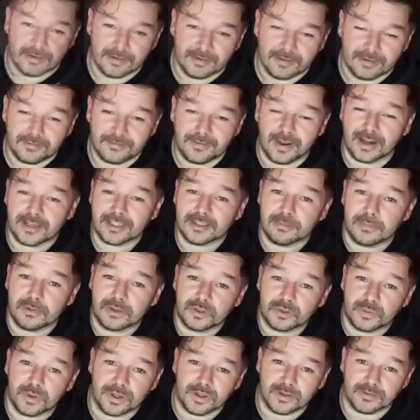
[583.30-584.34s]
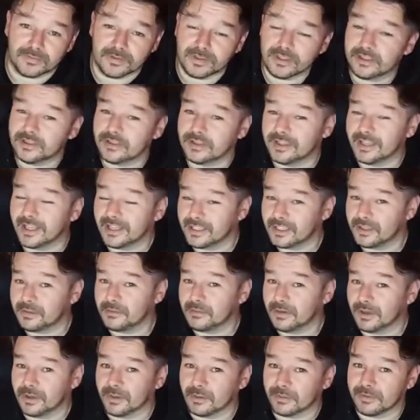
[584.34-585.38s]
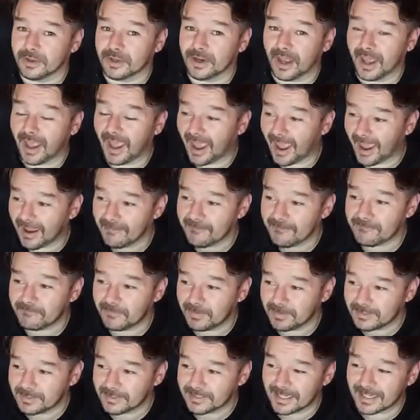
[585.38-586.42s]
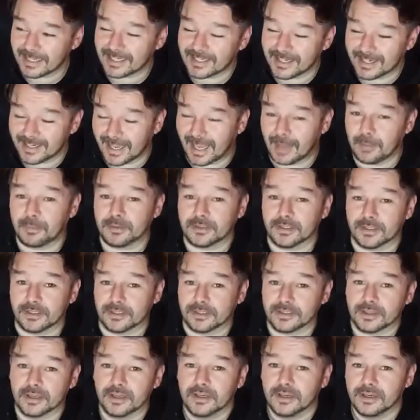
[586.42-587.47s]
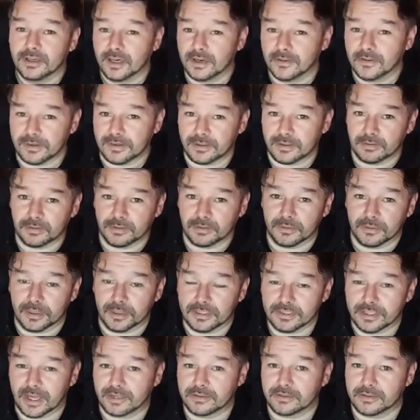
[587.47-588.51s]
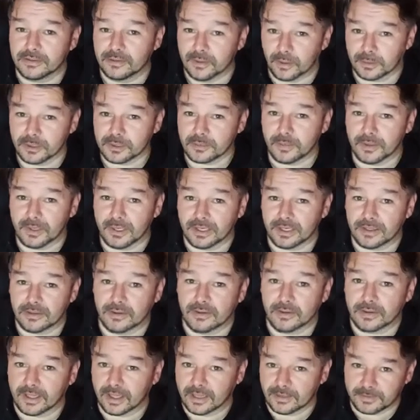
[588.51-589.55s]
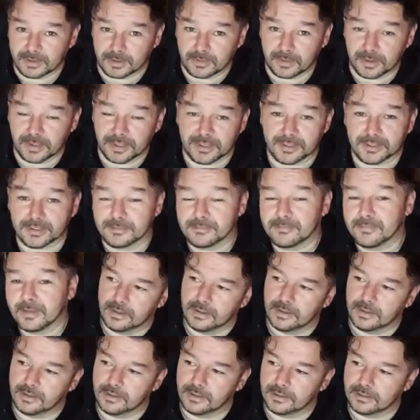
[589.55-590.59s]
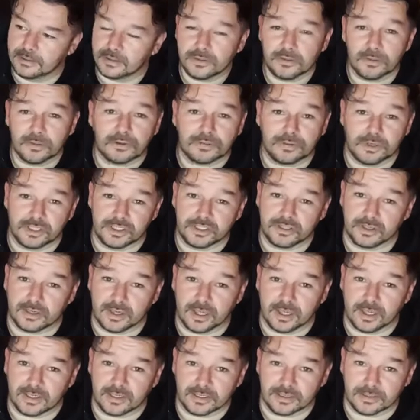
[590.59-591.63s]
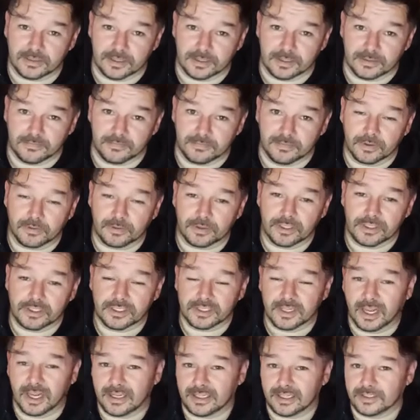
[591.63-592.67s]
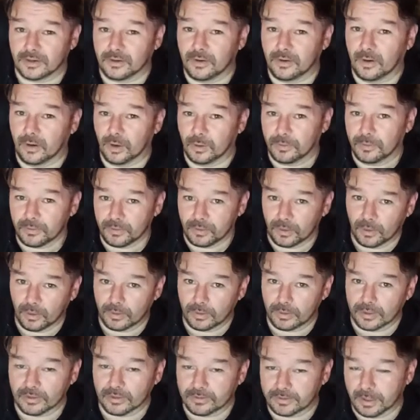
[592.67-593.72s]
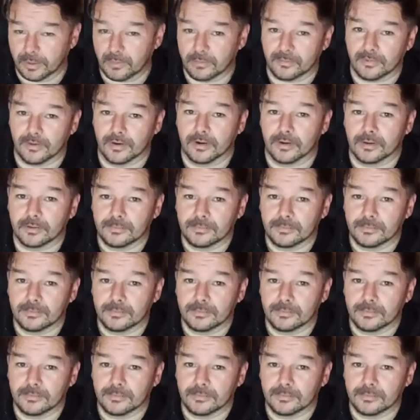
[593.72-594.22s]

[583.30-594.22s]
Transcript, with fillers: Fact number 12. Did, did you know that every single inhabitant of Eiru is actually Norse pagan or Celtic pagan? There's no Christian or Catholics there. The Christian Catholics are all up north in Crownfall.